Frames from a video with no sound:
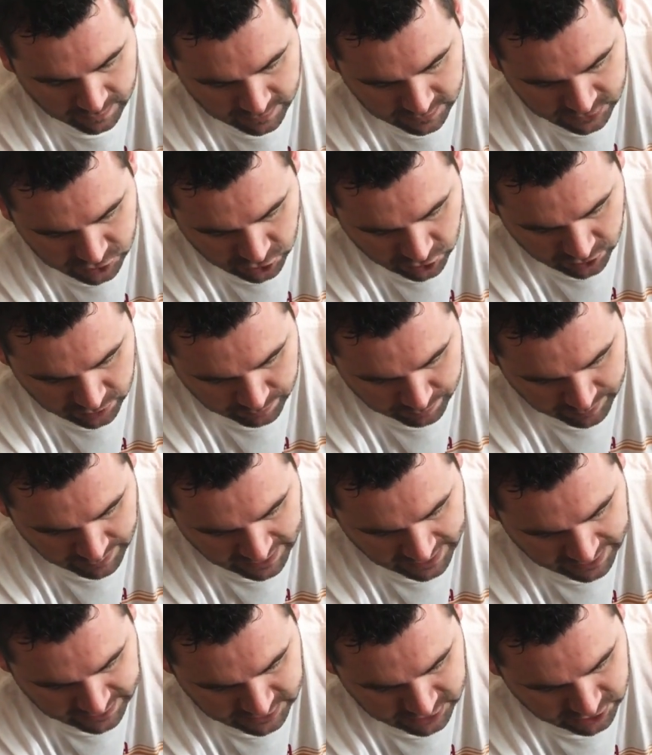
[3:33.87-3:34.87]
the Jordan
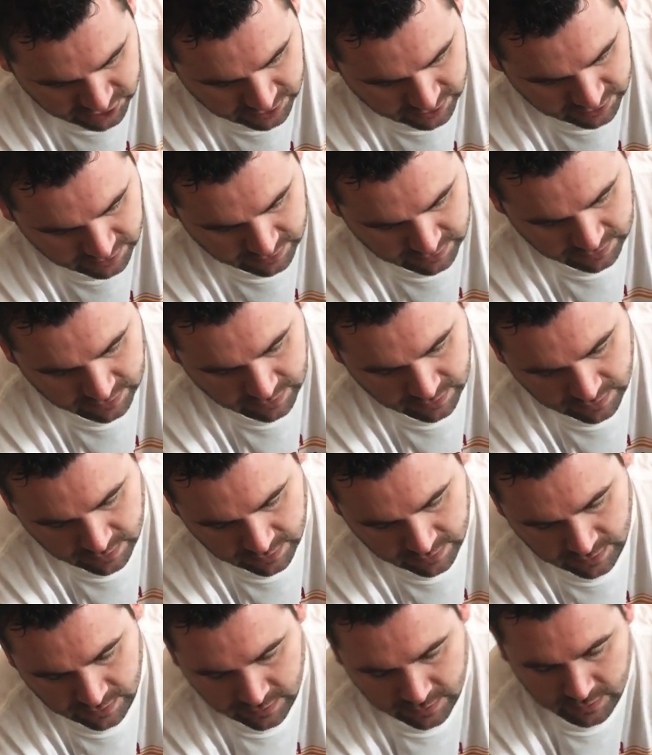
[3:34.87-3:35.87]
patch.
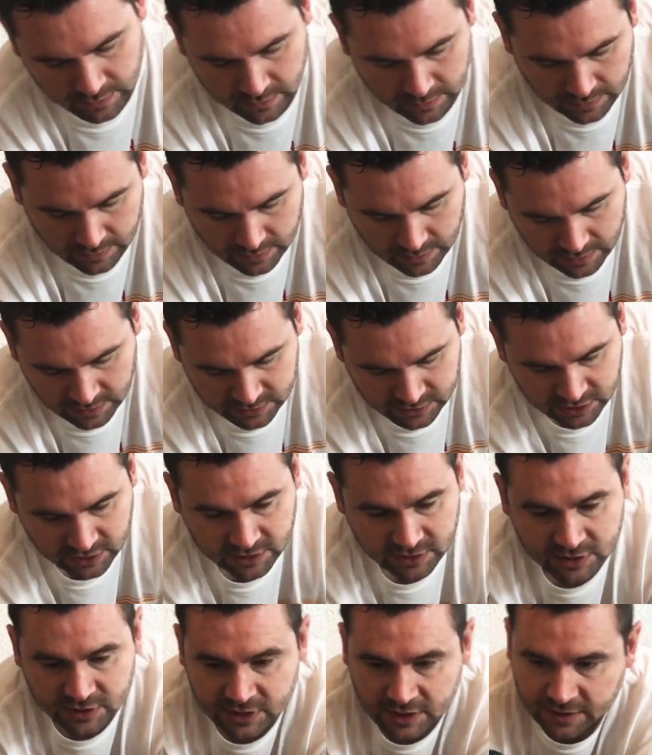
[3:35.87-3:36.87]
As you
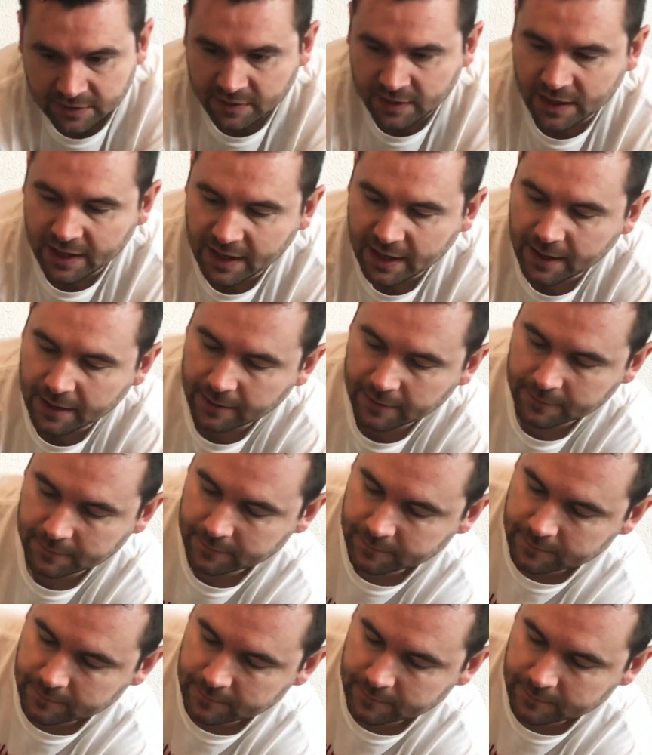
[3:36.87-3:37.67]
can see there,